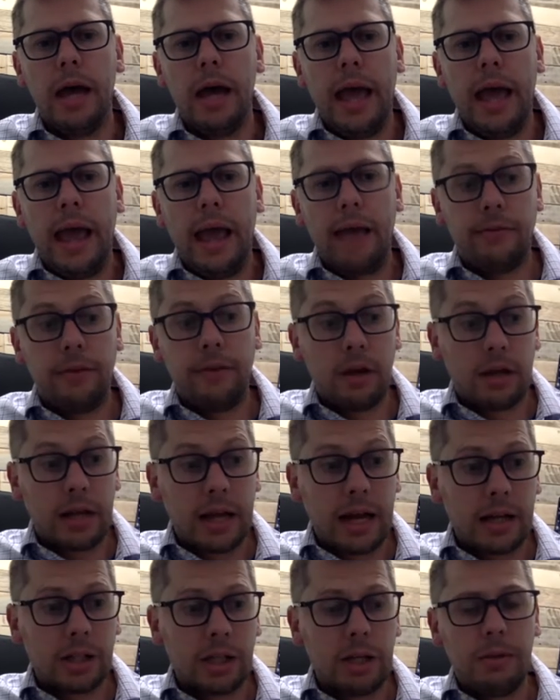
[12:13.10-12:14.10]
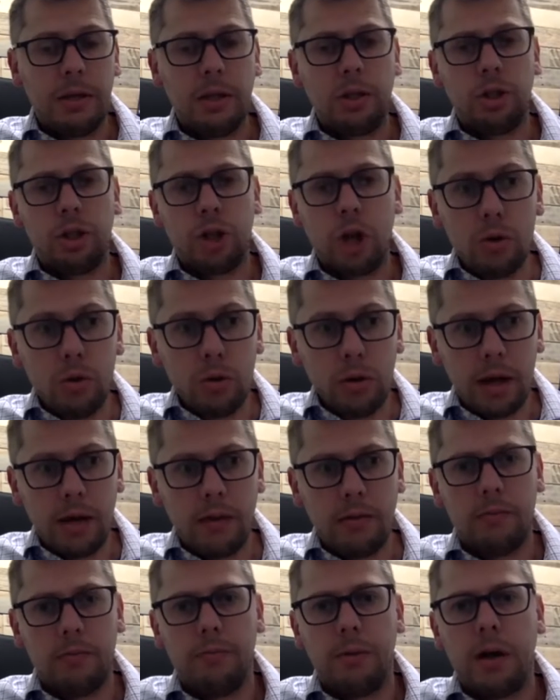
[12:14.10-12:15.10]
if you can actually be shown it
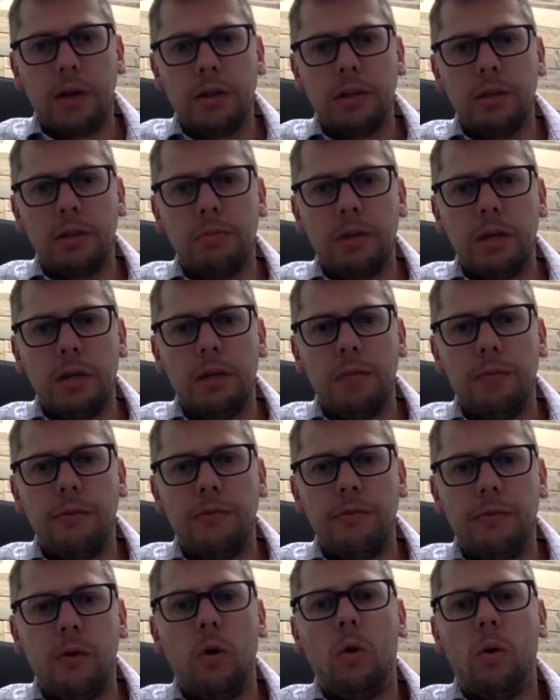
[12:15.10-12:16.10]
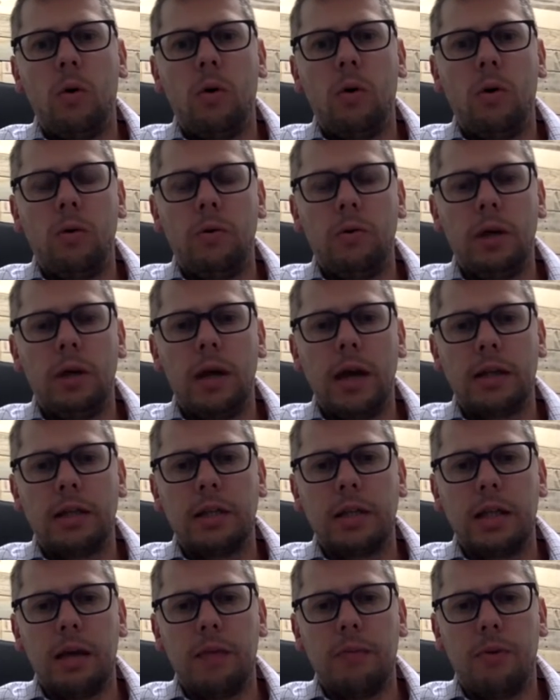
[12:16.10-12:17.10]
by somebody before you get
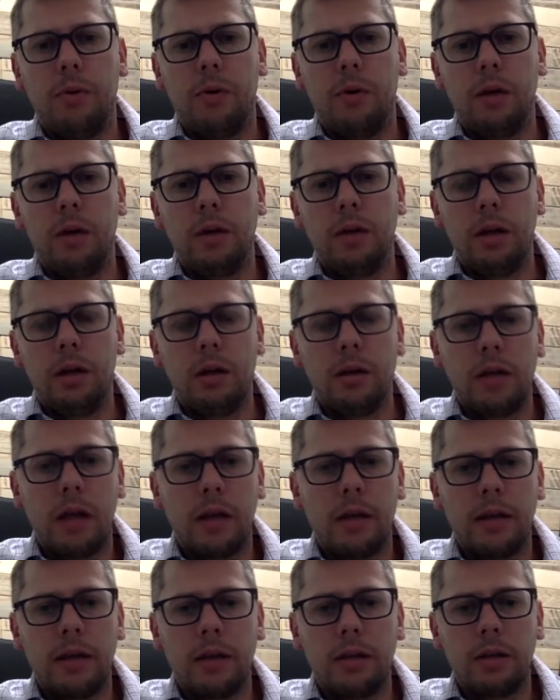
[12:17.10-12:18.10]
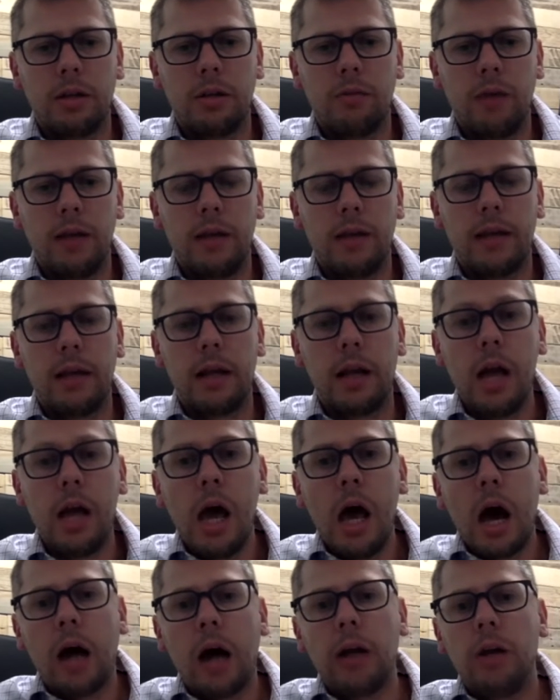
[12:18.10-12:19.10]
to that point, I think that's a great thing. And
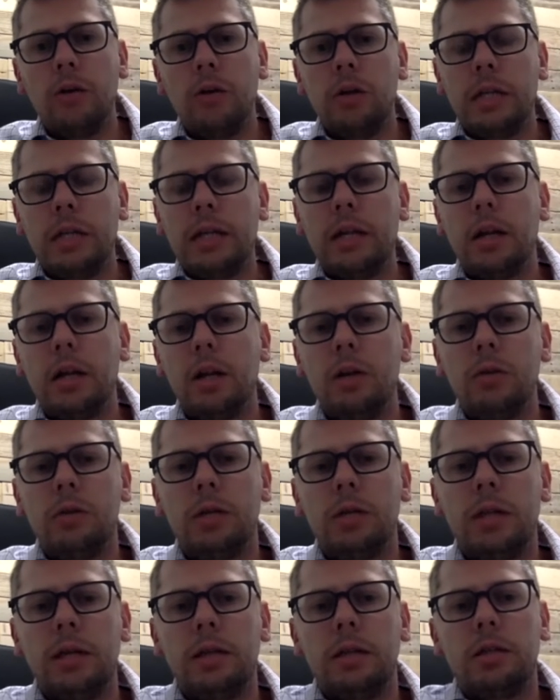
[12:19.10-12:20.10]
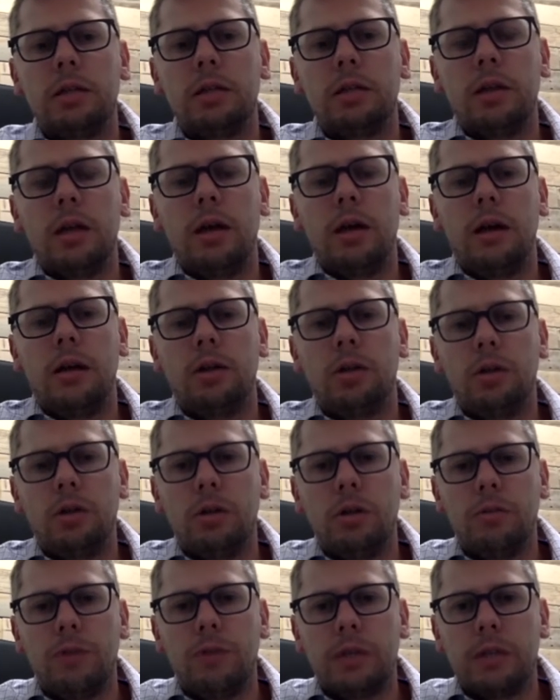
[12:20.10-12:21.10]
I know you did allude to this during
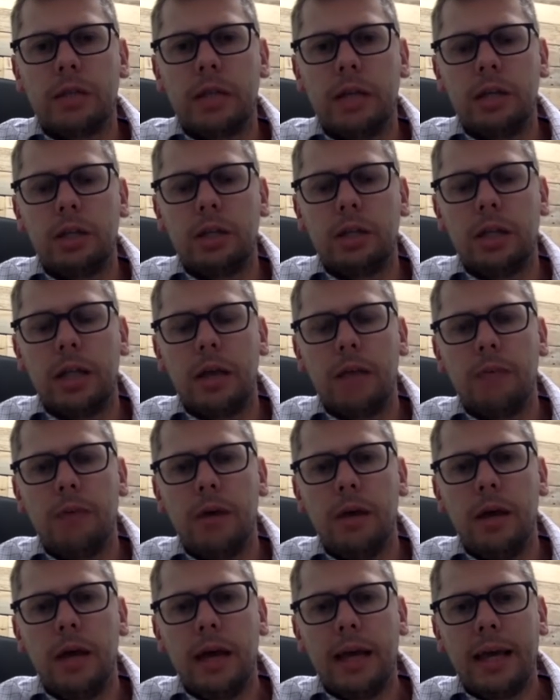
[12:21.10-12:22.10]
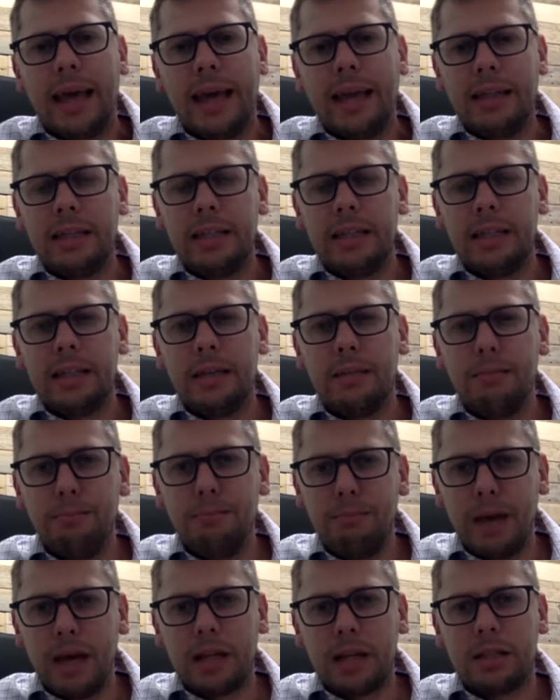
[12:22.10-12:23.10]
your presentation there, but Kent is
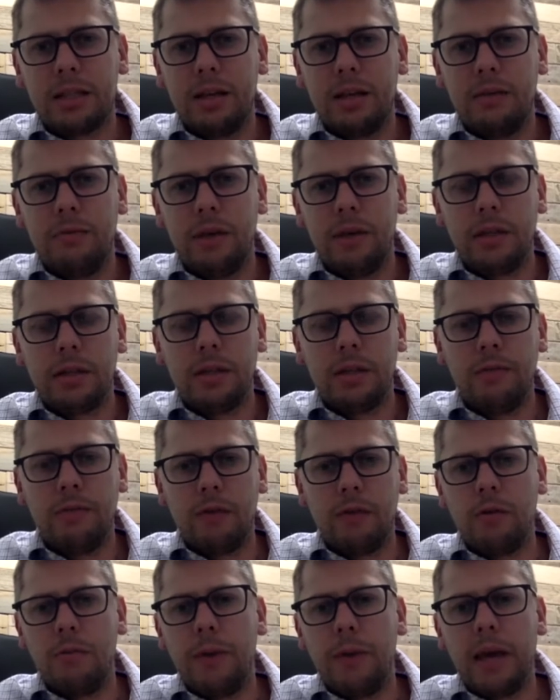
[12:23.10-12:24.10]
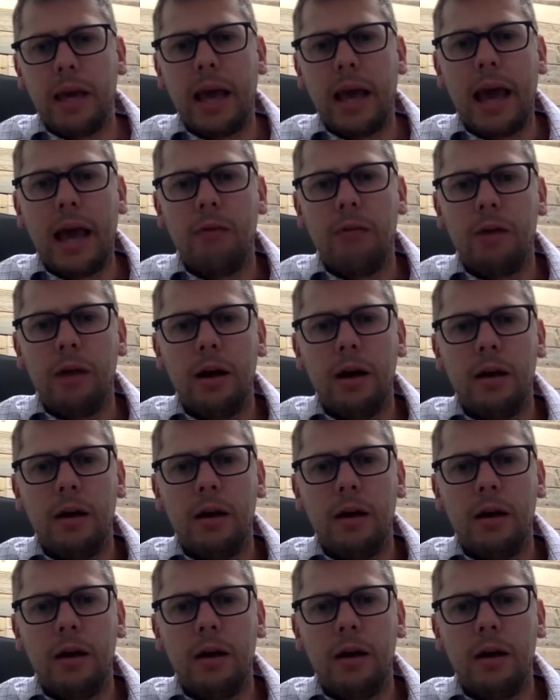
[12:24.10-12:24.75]
it's a very big area.